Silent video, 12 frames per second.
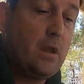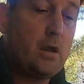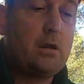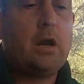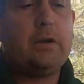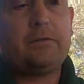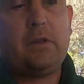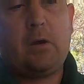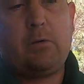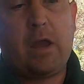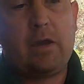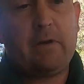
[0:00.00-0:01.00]
Alright, so
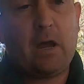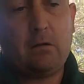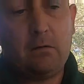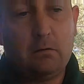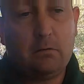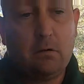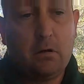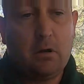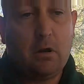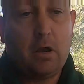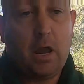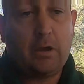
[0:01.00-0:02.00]
now we have our
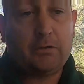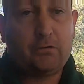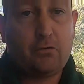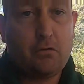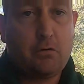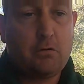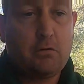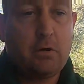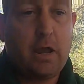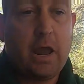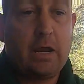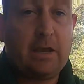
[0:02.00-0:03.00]
straw
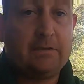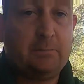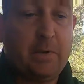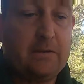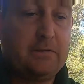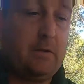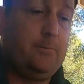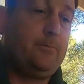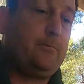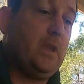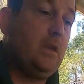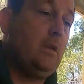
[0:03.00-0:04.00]
and our spacer.
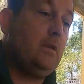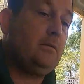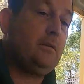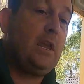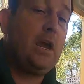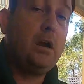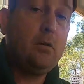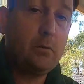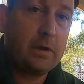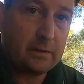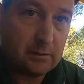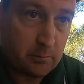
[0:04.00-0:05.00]
So now
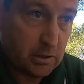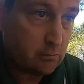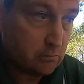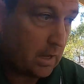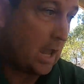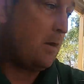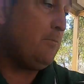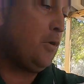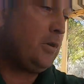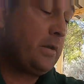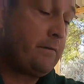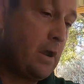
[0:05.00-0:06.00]
we get to build our
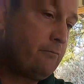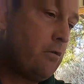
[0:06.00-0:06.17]
body of our